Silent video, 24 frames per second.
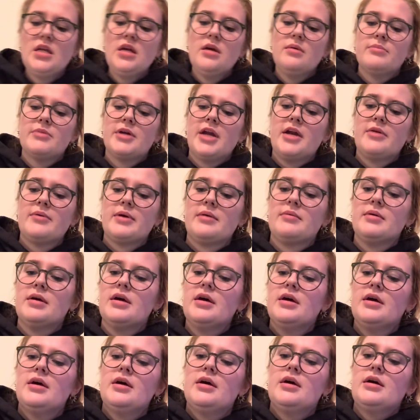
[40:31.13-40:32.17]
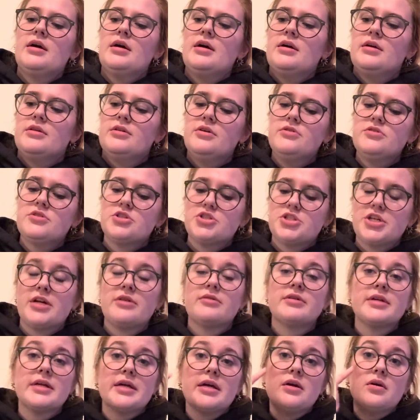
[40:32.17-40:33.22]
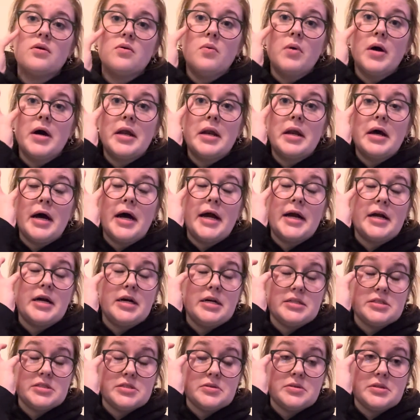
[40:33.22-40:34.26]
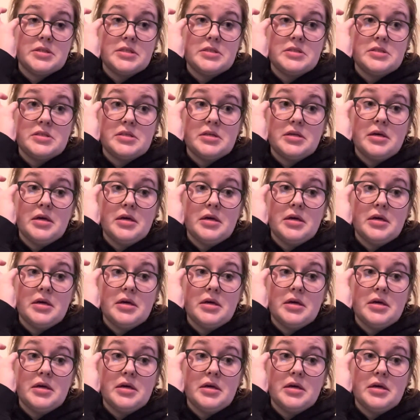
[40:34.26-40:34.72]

But anyway, those are generally what icosanoids